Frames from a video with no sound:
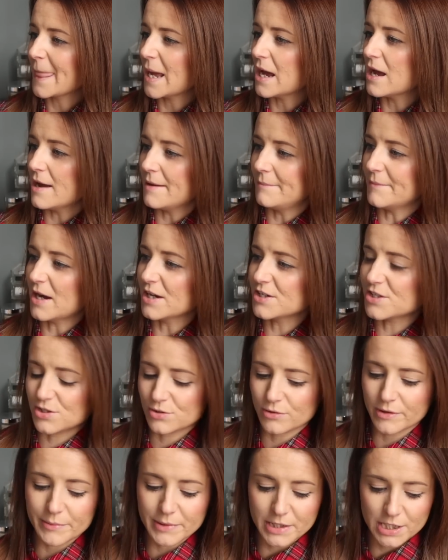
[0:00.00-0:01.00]
I just
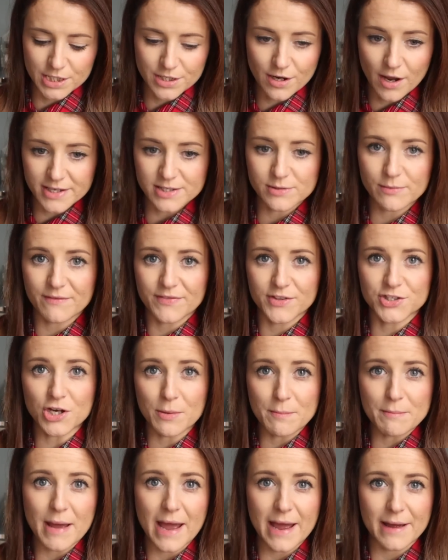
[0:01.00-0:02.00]
thought it would look nice with the
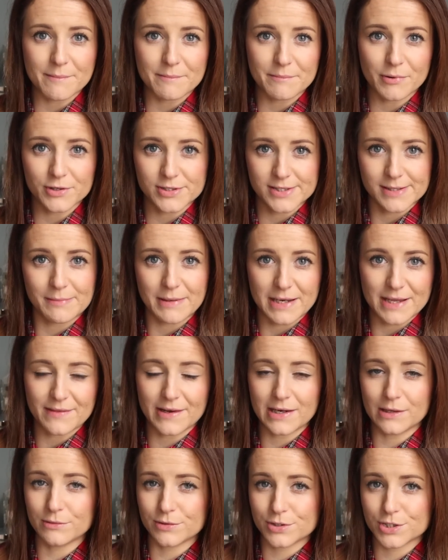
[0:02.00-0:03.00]
jumper and possibly
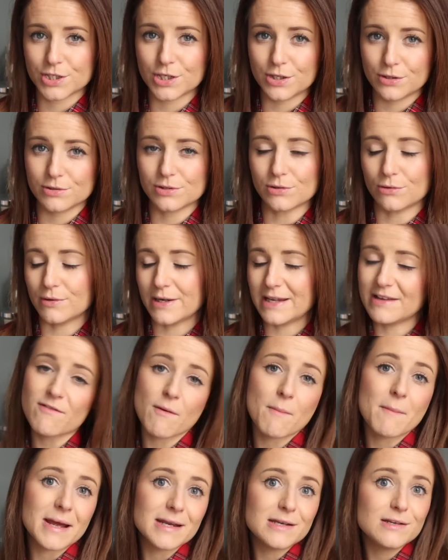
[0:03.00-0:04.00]
the little shoes, or
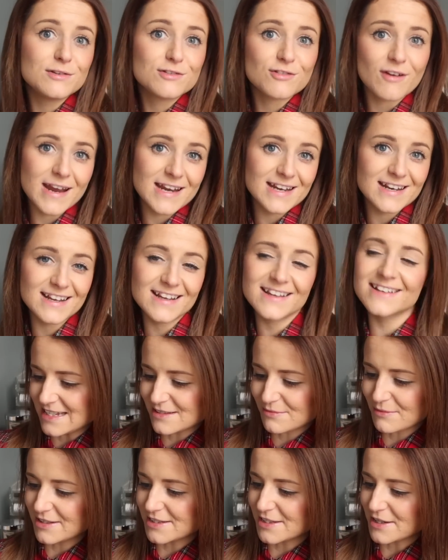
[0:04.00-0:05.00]
even my new trainers.
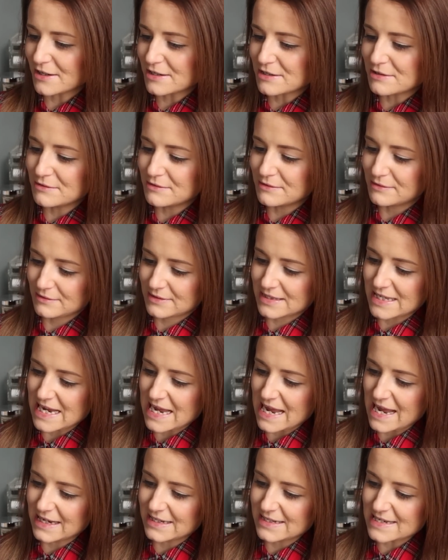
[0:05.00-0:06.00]
These ones are called the
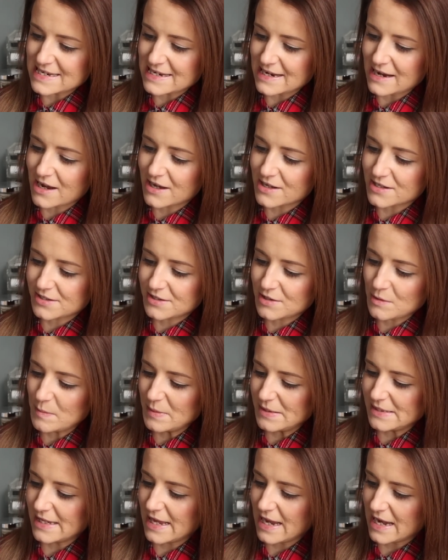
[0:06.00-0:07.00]
India
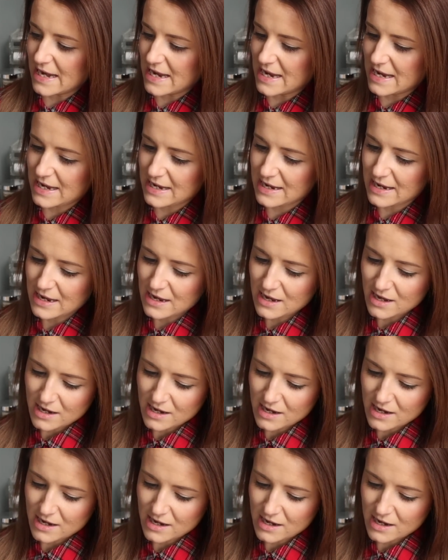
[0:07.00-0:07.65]
Super Skinny.